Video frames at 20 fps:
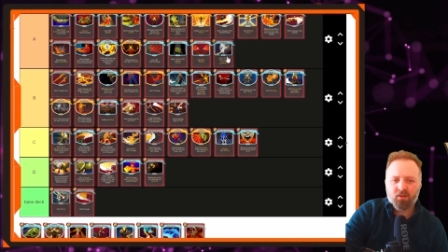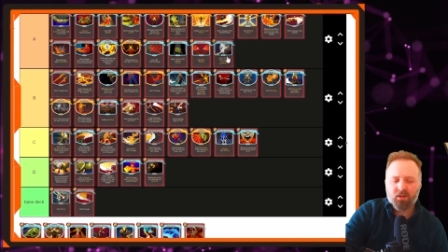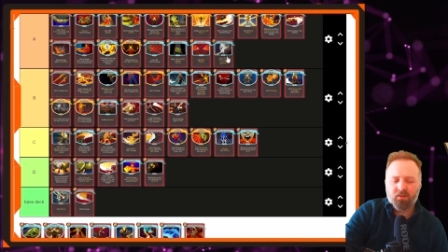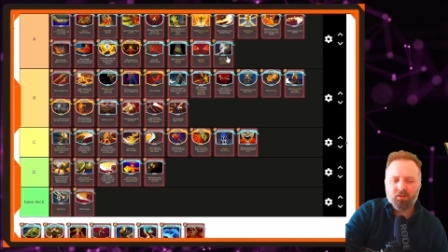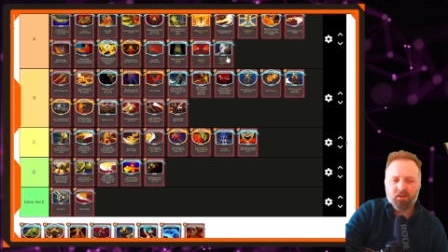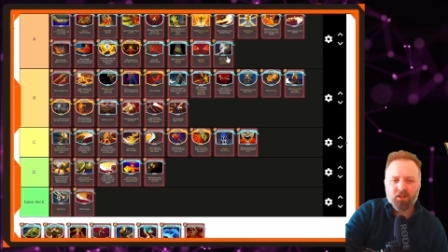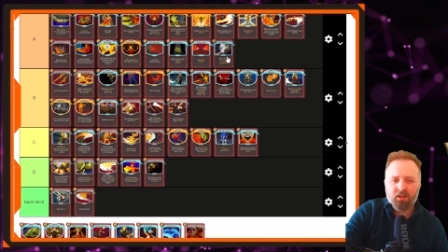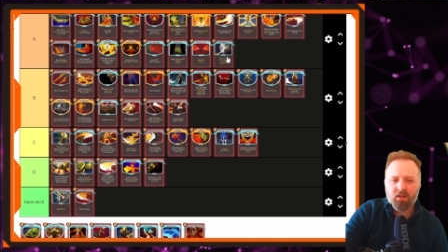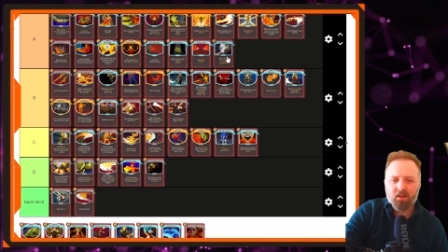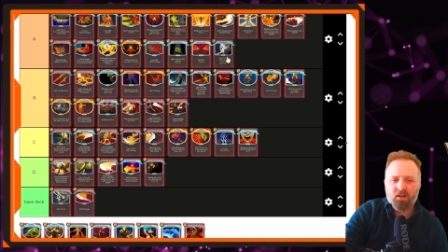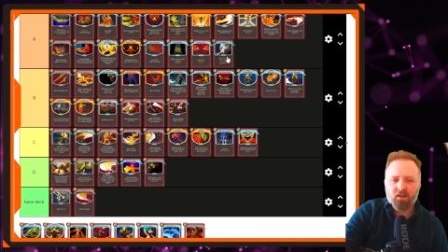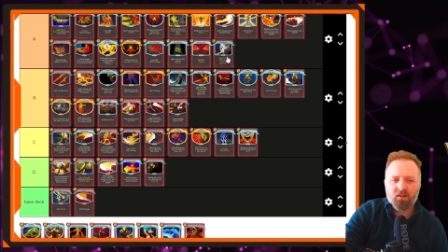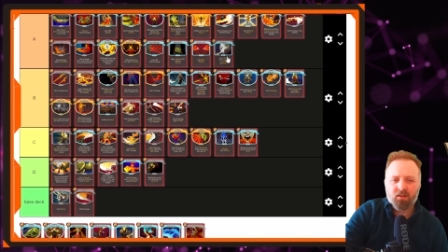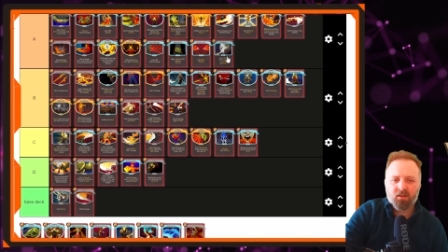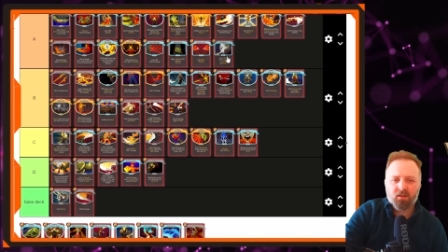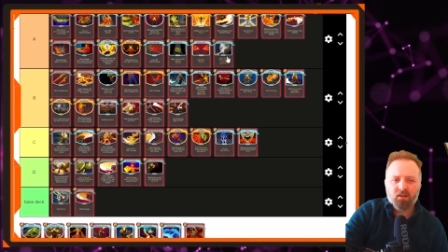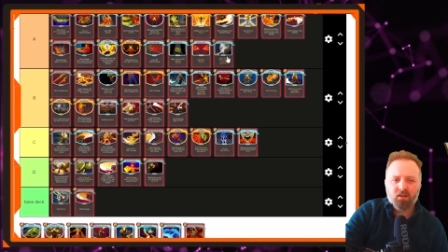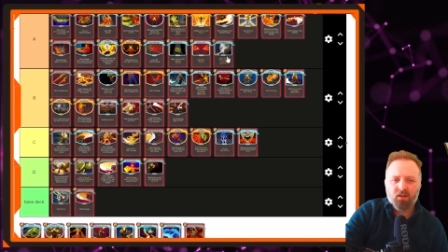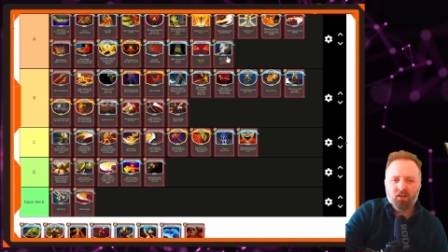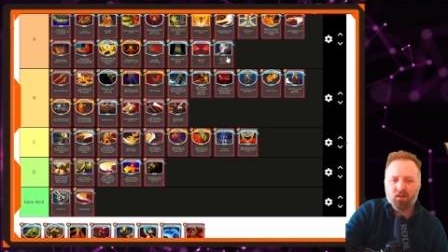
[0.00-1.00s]
If you can't,
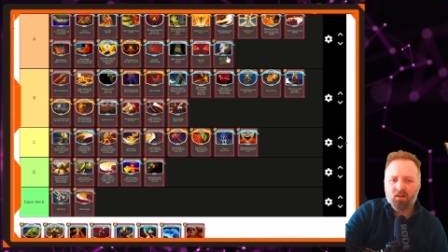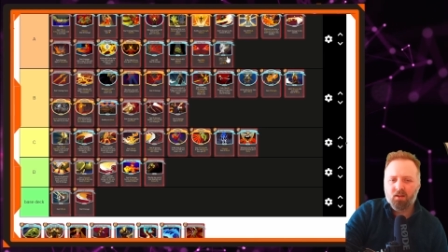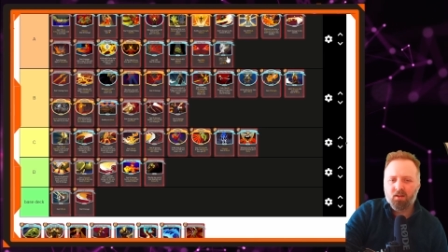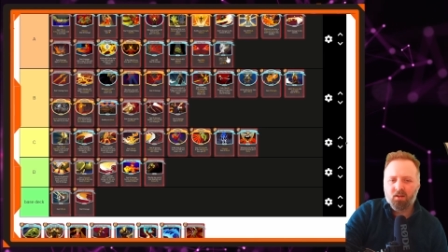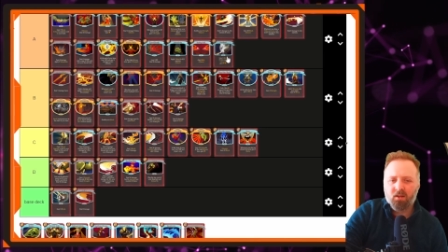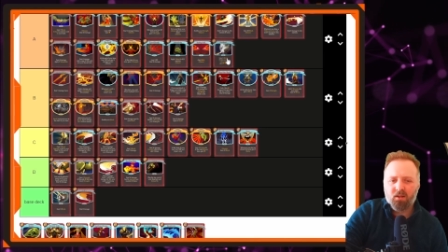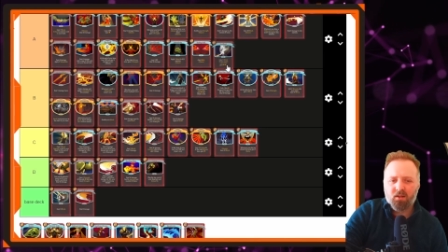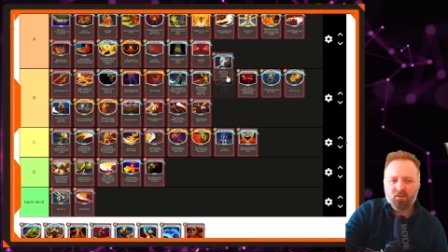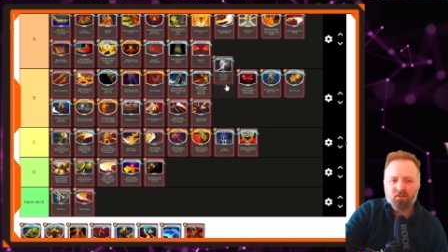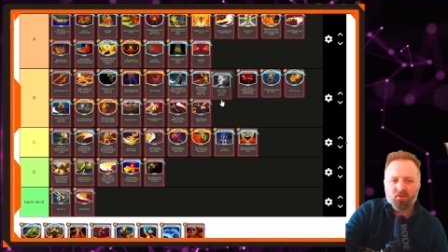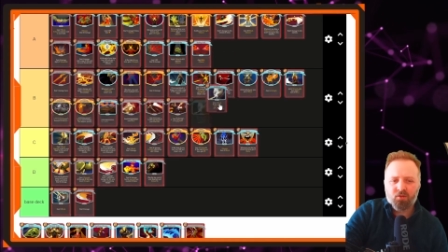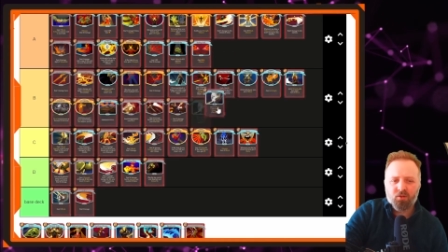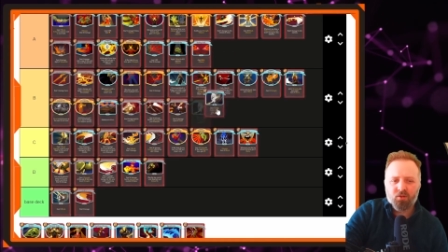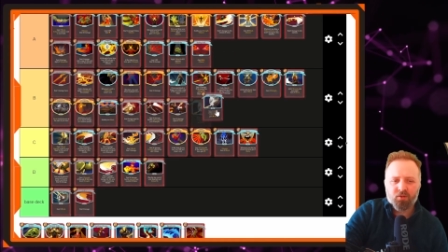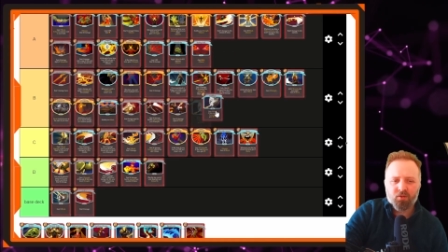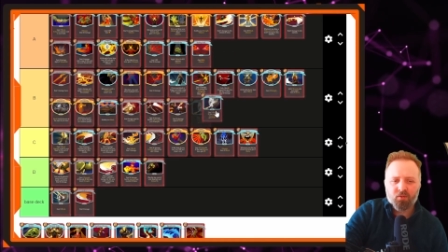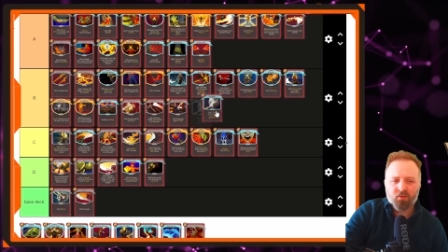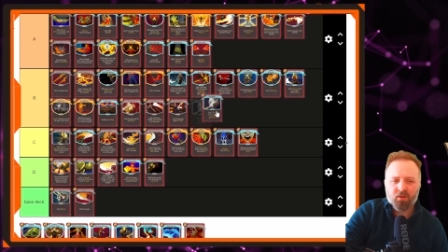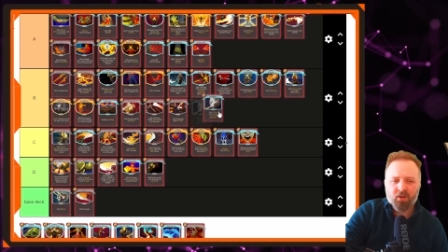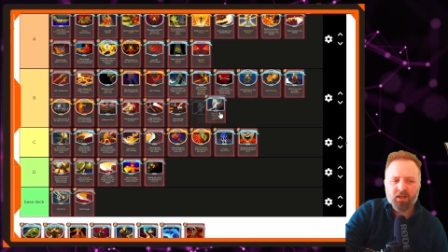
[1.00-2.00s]
it's
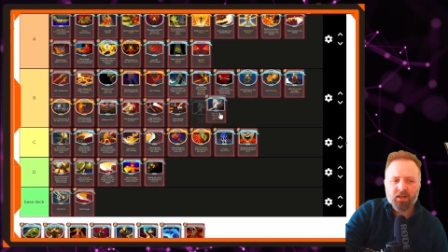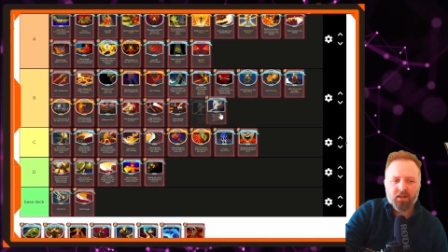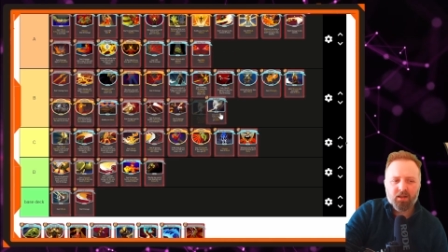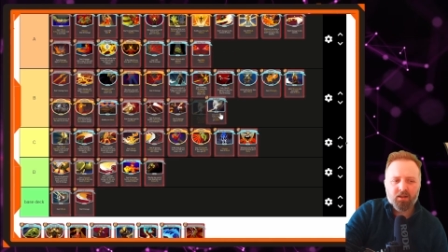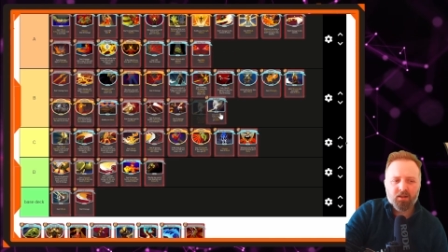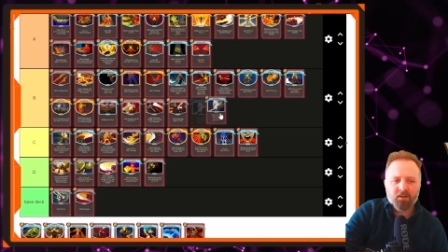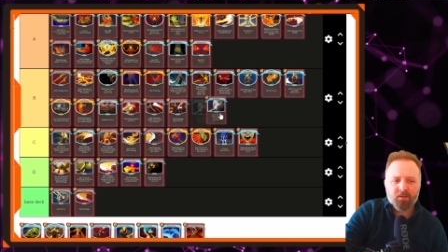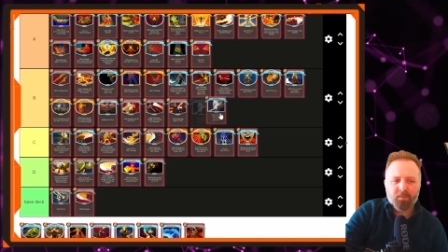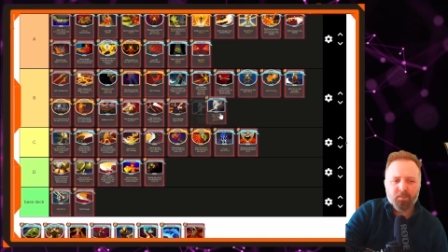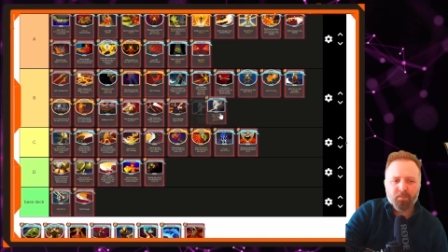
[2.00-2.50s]
just okay.